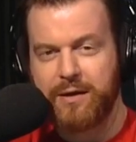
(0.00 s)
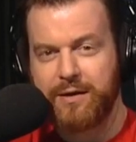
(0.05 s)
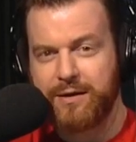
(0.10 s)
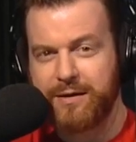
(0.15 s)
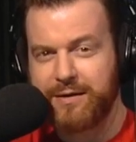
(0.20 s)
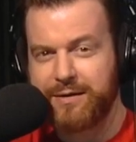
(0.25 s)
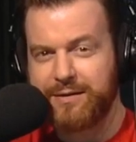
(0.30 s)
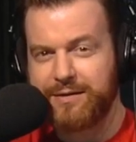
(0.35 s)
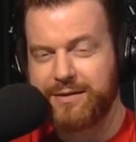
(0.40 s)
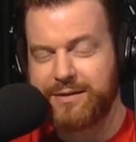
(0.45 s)

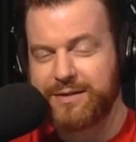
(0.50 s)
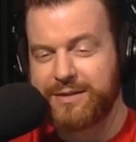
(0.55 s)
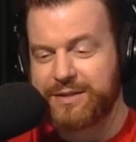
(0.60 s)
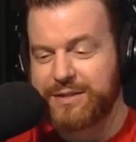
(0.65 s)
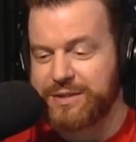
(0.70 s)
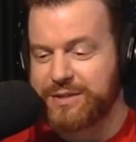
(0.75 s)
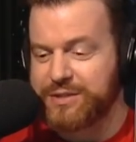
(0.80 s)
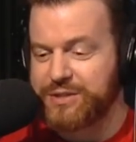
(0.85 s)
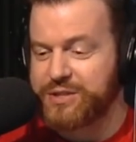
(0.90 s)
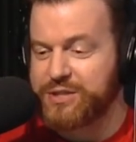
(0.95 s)
And uh,
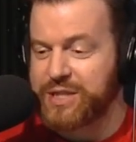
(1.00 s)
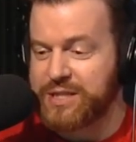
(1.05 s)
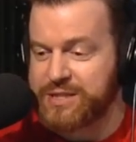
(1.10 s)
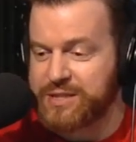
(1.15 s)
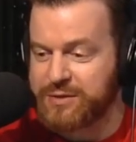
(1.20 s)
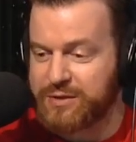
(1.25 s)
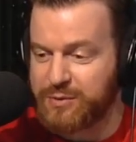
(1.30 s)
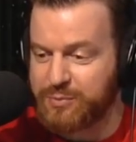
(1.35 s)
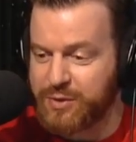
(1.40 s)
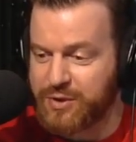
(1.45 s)

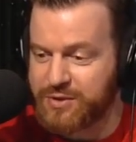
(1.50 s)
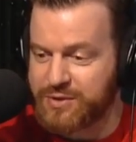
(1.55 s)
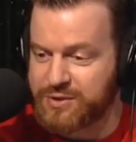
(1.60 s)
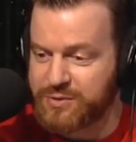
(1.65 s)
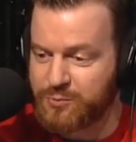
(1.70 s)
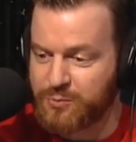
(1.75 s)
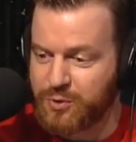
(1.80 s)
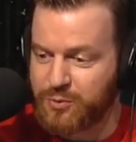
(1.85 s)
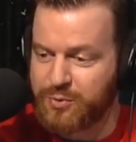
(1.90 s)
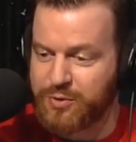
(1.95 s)
Jesse Lee
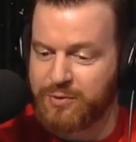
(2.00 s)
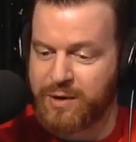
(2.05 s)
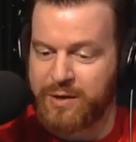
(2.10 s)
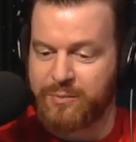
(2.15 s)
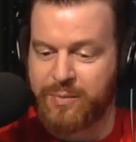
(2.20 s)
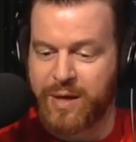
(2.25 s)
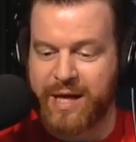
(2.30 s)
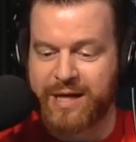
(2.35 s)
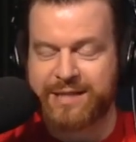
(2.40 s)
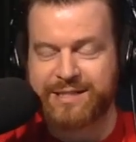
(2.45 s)
Peterson will be
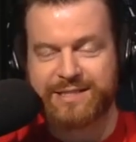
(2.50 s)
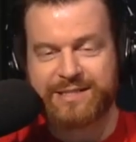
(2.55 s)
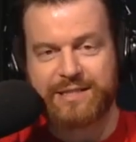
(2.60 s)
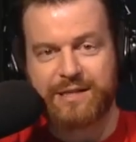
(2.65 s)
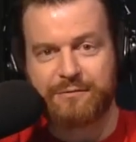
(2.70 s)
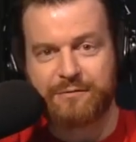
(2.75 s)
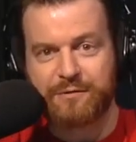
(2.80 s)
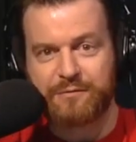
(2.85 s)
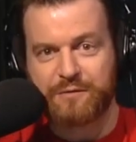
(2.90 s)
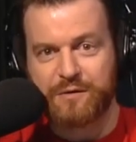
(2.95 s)
right back at
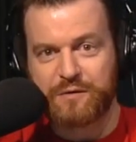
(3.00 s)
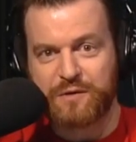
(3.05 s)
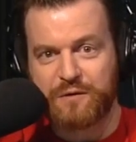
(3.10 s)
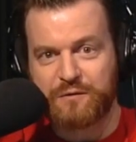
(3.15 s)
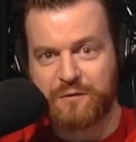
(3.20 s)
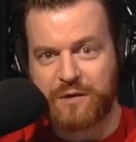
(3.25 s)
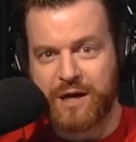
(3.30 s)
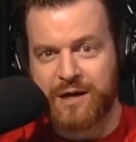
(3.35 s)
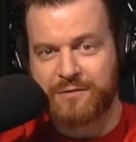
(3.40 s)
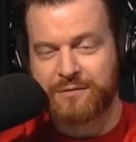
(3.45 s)
seven
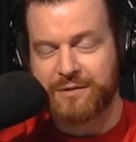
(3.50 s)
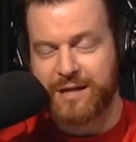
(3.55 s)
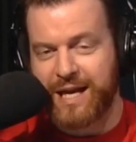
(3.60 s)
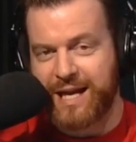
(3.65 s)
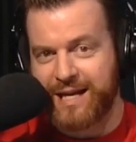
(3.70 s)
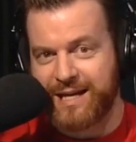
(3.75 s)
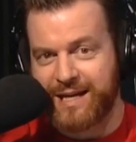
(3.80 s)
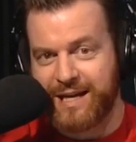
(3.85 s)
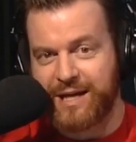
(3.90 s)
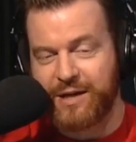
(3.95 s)
fifty-five
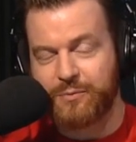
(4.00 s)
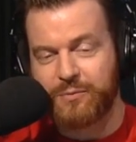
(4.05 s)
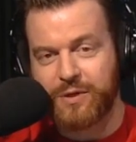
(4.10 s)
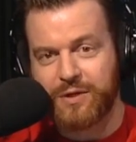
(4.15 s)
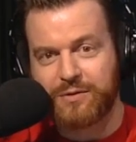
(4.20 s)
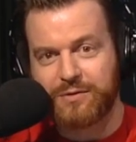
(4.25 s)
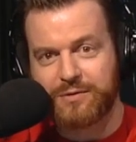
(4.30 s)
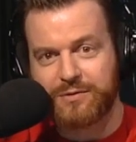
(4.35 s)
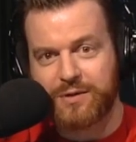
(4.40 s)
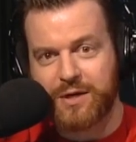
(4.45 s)
a m
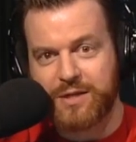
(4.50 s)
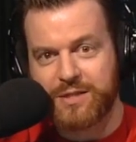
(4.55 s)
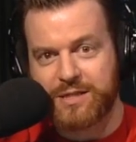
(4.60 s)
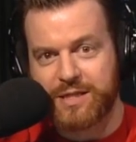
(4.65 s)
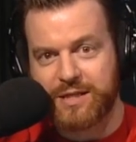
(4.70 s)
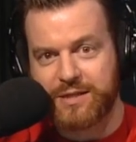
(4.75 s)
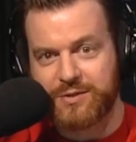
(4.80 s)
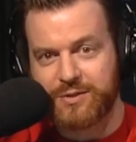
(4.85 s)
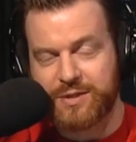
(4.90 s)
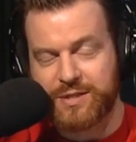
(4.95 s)
here in Los
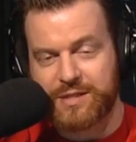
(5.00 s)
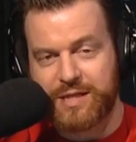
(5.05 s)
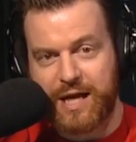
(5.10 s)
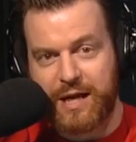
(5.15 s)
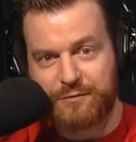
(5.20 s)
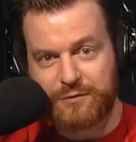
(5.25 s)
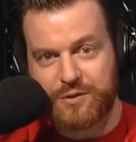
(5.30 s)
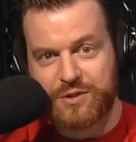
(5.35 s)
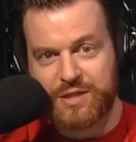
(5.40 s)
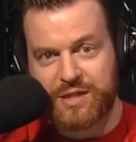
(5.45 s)
Angeles.
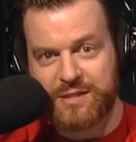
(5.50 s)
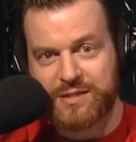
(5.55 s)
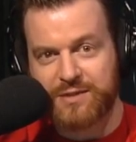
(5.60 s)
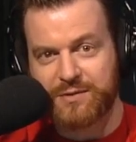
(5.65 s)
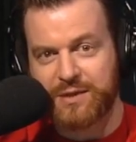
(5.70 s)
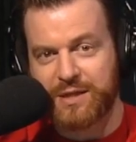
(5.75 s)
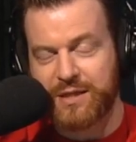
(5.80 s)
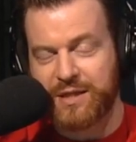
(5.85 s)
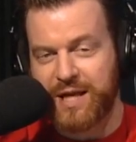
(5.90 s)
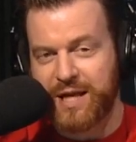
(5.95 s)
After Jesse
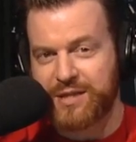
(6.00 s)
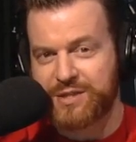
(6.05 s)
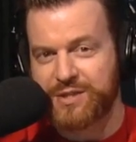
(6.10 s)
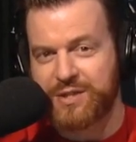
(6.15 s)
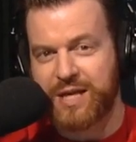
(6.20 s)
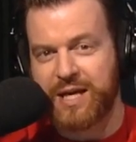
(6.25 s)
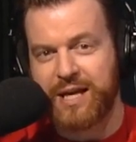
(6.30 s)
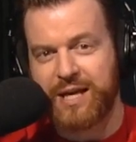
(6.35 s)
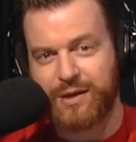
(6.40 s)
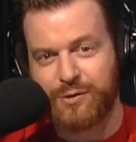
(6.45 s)
Lee, catch
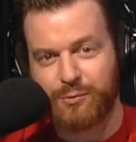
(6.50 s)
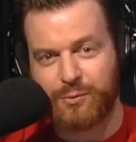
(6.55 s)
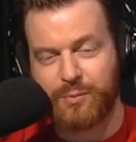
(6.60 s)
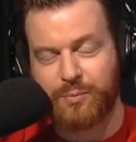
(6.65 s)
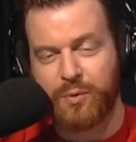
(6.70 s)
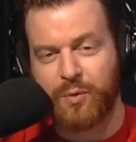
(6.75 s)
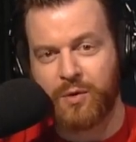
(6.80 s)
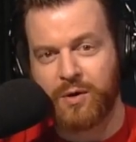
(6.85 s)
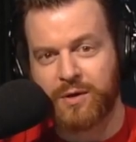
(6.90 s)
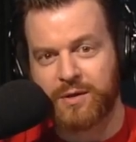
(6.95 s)
The Hake
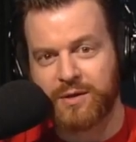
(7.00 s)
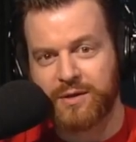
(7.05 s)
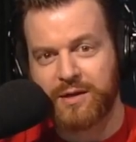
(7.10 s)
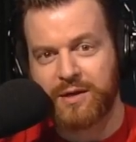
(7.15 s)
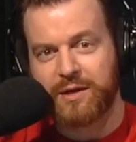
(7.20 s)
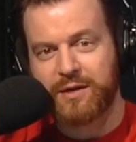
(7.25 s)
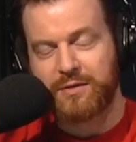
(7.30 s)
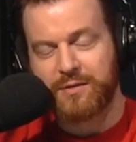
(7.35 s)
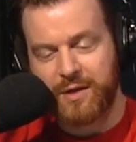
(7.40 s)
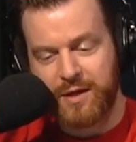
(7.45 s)
Report,
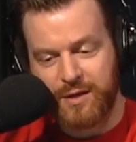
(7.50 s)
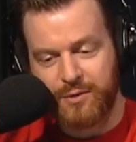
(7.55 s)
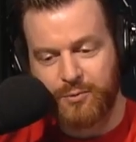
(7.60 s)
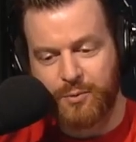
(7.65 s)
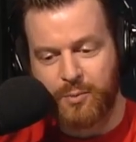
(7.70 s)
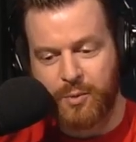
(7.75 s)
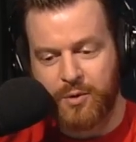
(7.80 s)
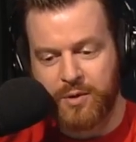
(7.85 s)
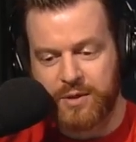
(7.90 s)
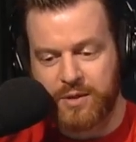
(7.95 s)
the hake
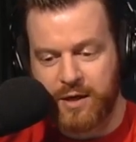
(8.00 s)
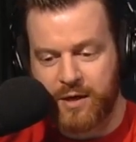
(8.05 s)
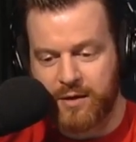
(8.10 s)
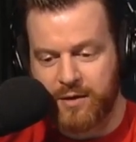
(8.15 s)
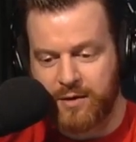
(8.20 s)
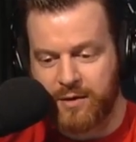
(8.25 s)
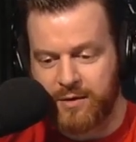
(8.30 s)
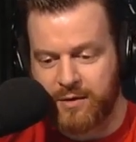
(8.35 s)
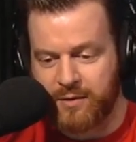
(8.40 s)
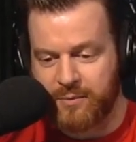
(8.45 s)
report
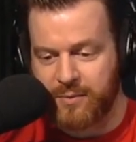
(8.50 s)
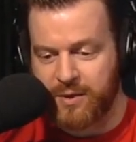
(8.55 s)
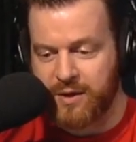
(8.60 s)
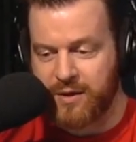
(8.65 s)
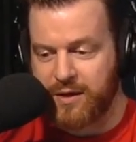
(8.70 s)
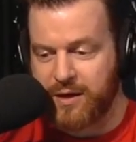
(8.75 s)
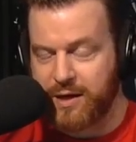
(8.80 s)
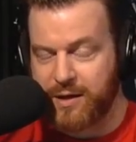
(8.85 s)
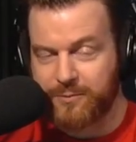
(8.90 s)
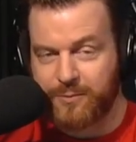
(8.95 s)
dot com.
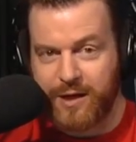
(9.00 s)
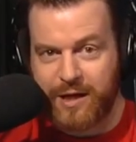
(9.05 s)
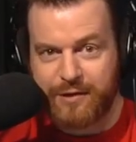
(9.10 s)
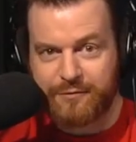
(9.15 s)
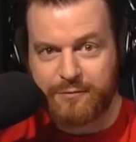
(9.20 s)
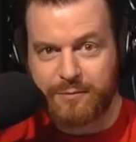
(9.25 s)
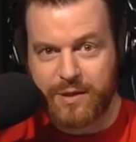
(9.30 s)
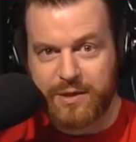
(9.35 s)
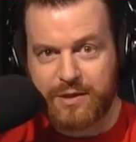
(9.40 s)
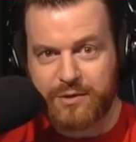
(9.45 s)
I'm
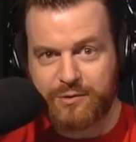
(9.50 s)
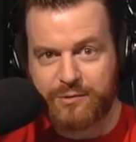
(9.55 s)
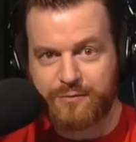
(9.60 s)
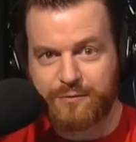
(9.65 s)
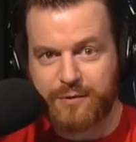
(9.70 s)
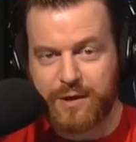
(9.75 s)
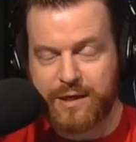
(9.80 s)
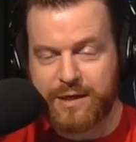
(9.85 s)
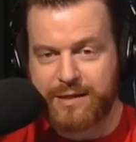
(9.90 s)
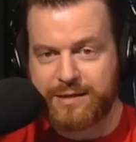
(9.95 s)
live Monday through
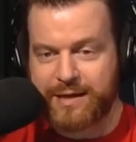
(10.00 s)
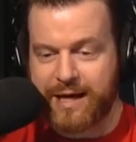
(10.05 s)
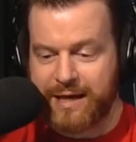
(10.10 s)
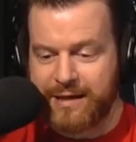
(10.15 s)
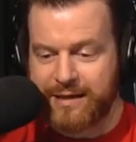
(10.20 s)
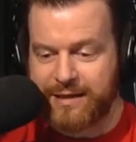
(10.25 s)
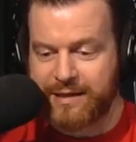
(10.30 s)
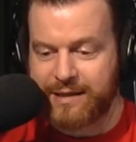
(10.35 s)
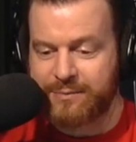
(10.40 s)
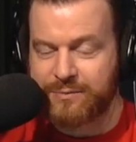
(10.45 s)
Friday,
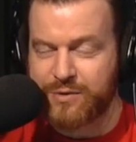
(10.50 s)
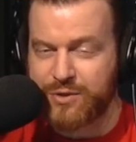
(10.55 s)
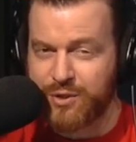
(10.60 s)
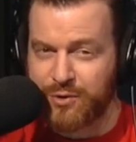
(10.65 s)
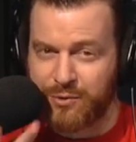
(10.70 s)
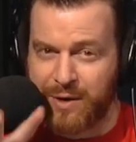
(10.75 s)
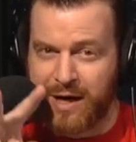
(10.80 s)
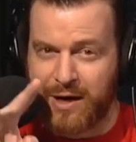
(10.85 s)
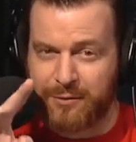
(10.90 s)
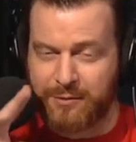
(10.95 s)
nine a m,
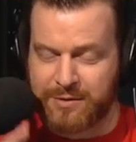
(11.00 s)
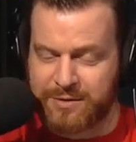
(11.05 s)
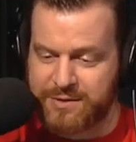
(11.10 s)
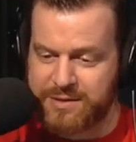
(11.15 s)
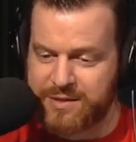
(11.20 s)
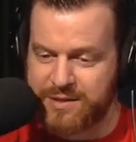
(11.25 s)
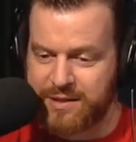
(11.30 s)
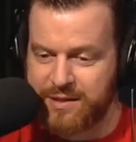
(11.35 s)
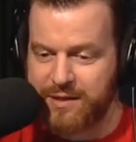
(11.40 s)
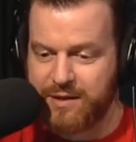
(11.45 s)
two
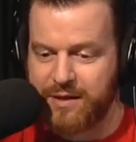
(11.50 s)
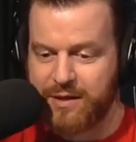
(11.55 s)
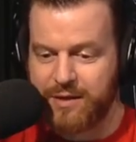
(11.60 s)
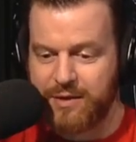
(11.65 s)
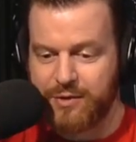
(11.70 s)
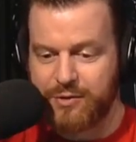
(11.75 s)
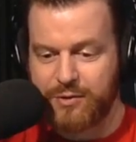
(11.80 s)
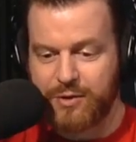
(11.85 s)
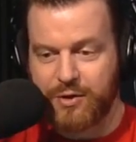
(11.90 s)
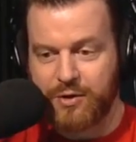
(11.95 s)
hours.
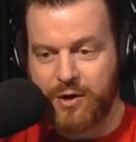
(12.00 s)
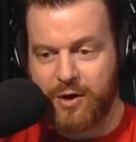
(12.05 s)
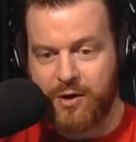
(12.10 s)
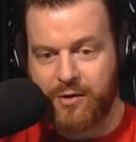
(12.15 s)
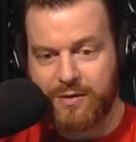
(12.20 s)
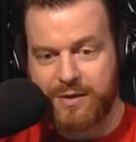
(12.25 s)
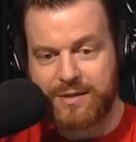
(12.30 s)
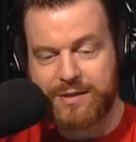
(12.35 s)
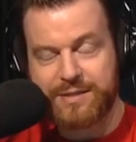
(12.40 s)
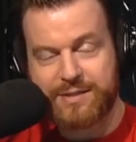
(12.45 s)
You can
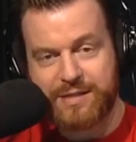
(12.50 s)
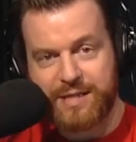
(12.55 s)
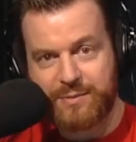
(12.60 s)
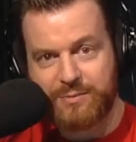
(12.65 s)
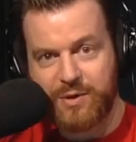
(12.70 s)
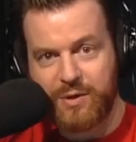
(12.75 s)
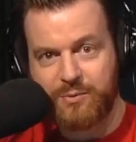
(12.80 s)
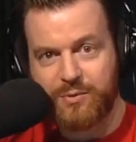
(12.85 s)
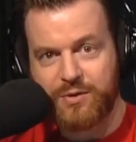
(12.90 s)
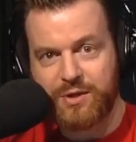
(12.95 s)
call in the
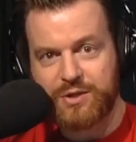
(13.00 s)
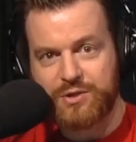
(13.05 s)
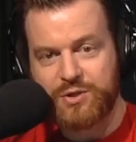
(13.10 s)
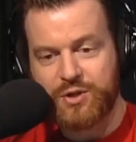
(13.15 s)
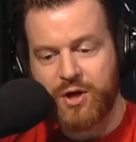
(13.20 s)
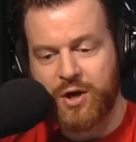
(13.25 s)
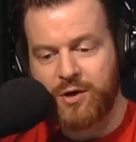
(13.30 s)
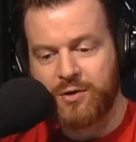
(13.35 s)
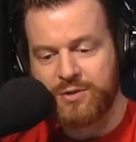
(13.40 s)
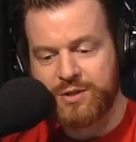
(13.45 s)
same number that
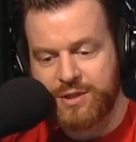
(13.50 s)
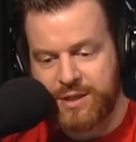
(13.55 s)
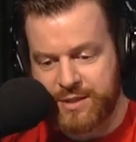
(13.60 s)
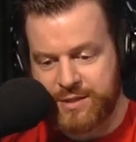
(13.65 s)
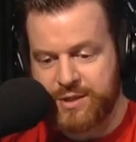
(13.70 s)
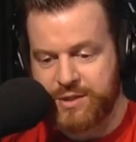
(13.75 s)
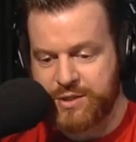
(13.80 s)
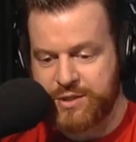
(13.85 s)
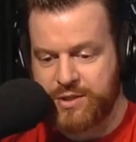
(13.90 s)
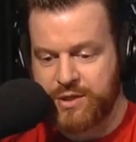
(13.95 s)
you called
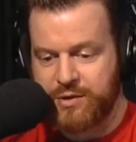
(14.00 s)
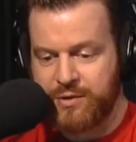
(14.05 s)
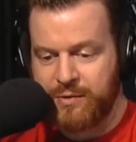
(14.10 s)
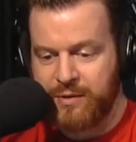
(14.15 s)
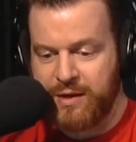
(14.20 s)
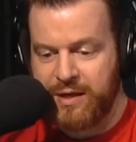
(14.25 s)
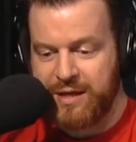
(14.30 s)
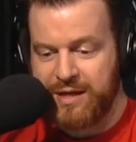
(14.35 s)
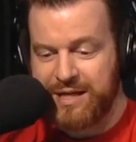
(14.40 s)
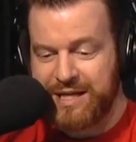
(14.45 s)
Jesse's
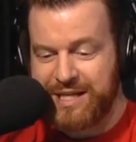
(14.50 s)
show.